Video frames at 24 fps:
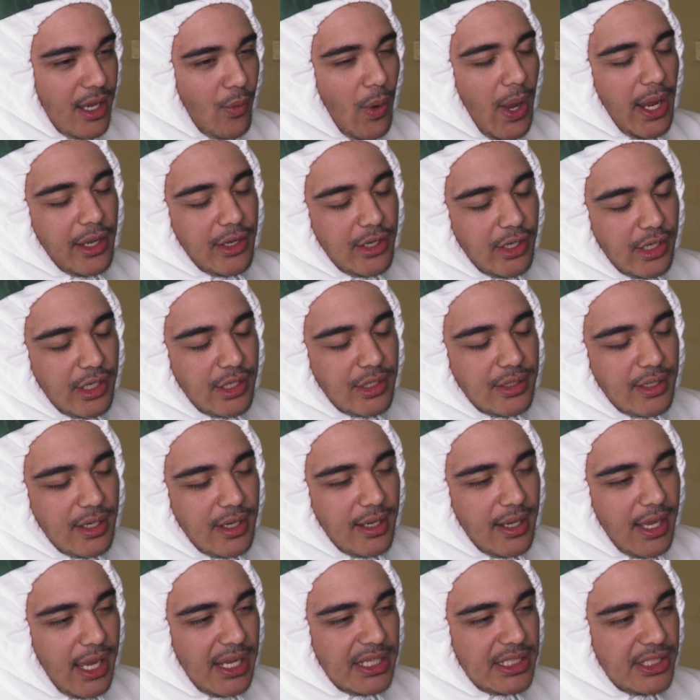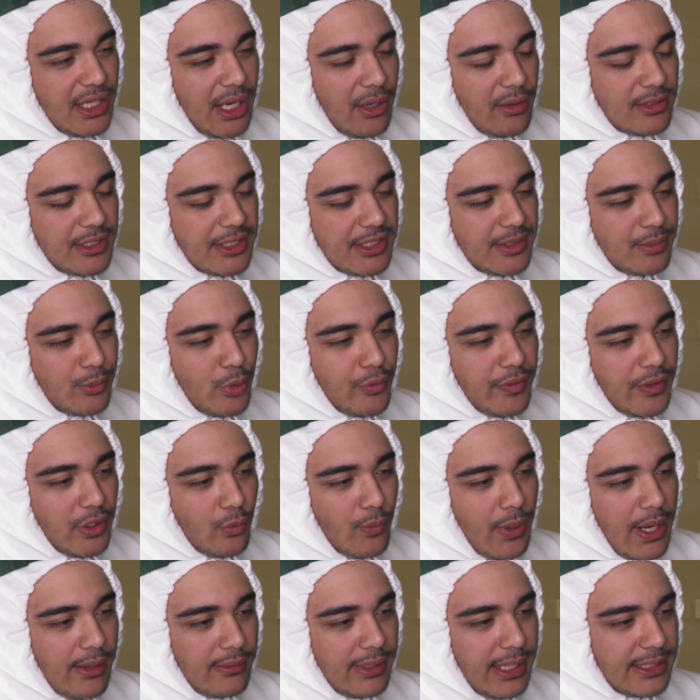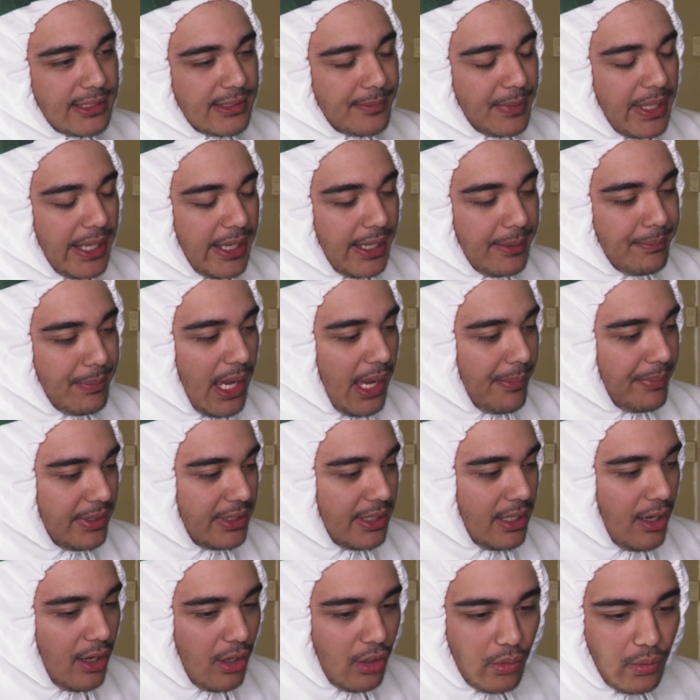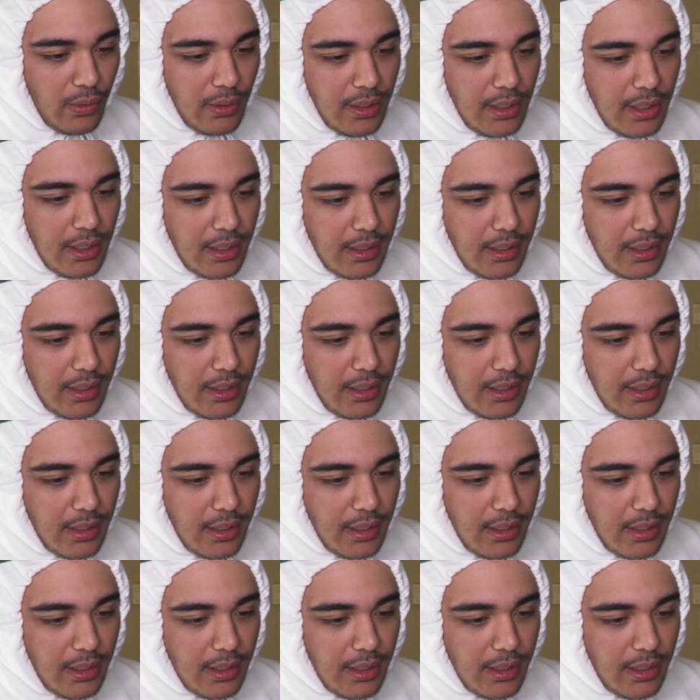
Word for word: Well, I could. I, I was just moving around like some K-pop and ho.